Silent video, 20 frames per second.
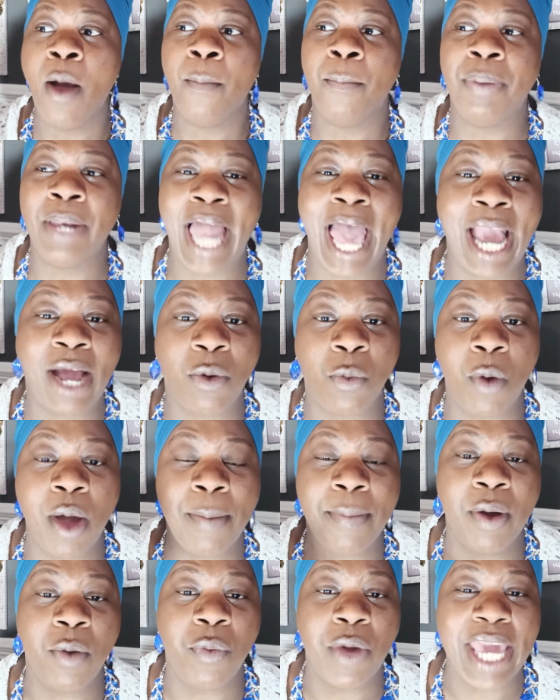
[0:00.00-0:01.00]
black
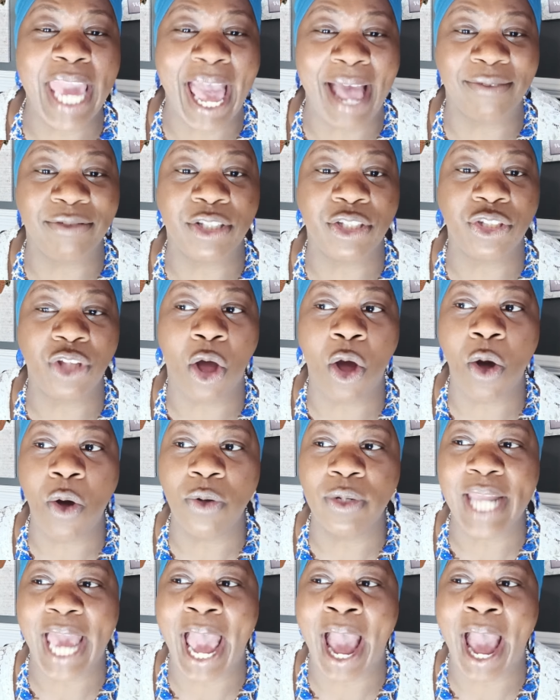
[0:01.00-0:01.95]
women, we have sold